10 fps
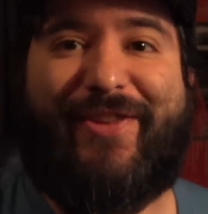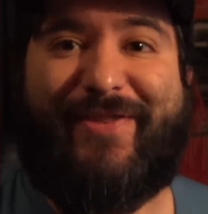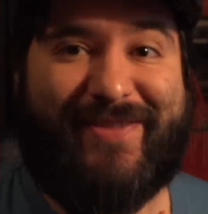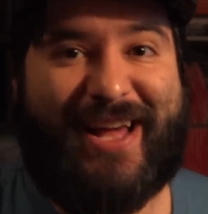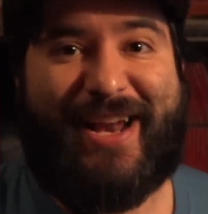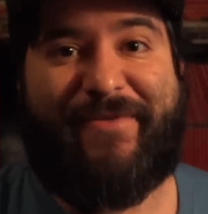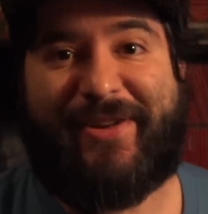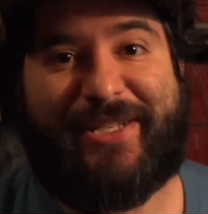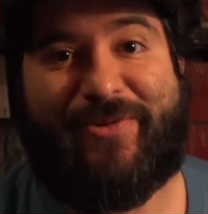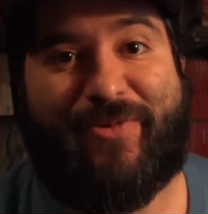not
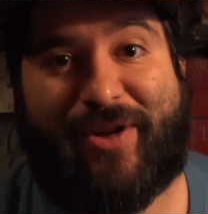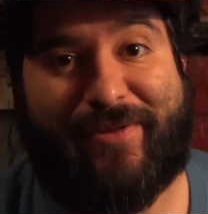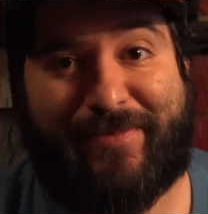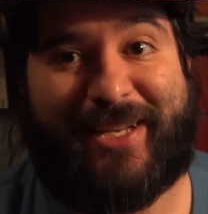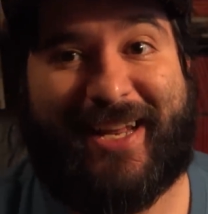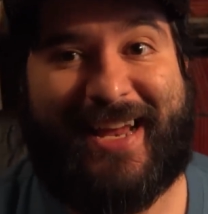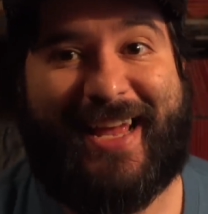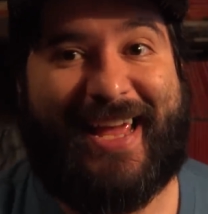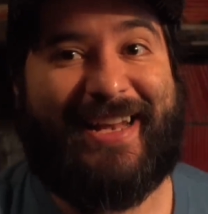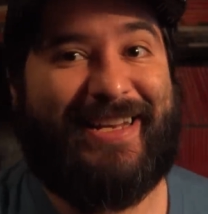every single one of them is going to
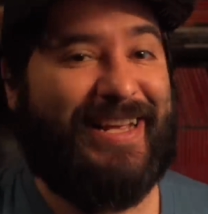hit.